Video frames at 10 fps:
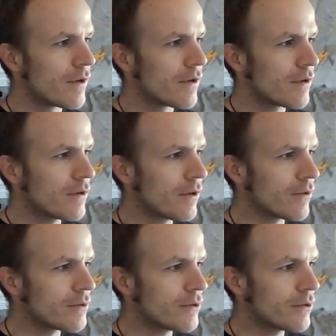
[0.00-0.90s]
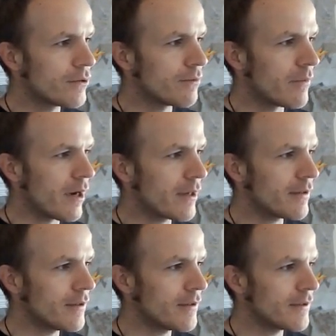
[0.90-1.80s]
go to
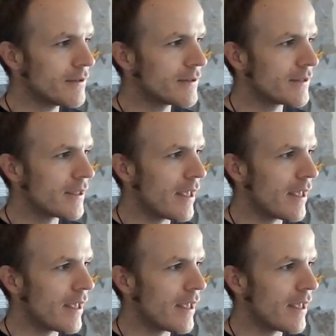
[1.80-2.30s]
models